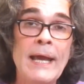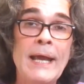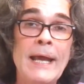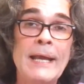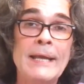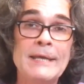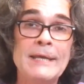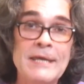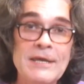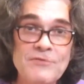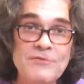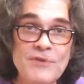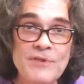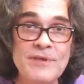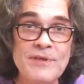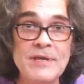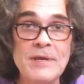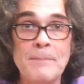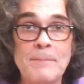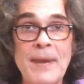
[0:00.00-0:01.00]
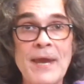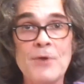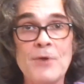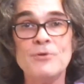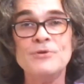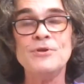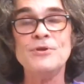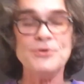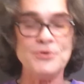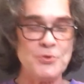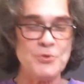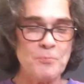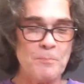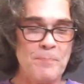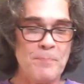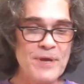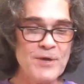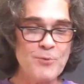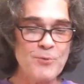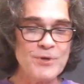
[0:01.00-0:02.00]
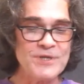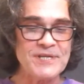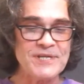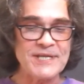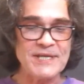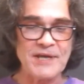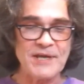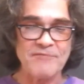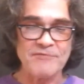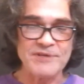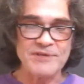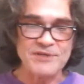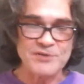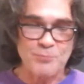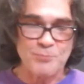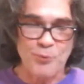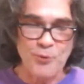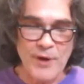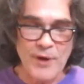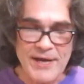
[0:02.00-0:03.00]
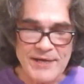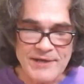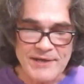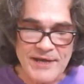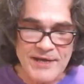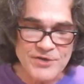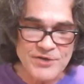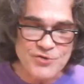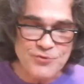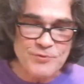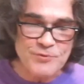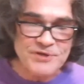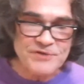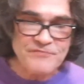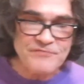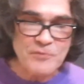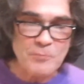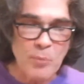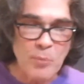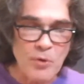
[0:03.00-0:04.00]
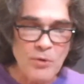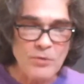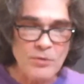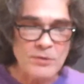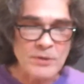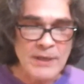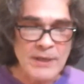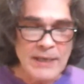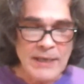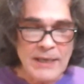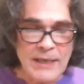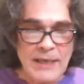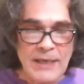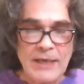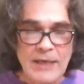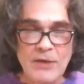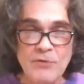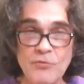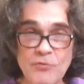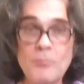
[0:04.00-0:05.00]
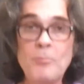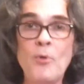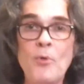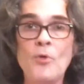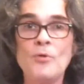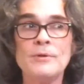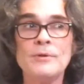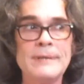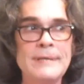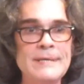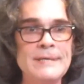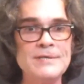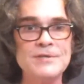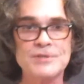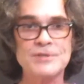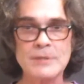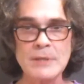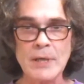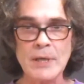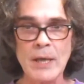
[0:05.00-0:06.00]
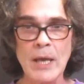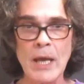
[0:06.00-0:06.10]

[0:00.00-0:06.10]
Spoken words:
And given the apparent ubiquity of these brain injuries, football is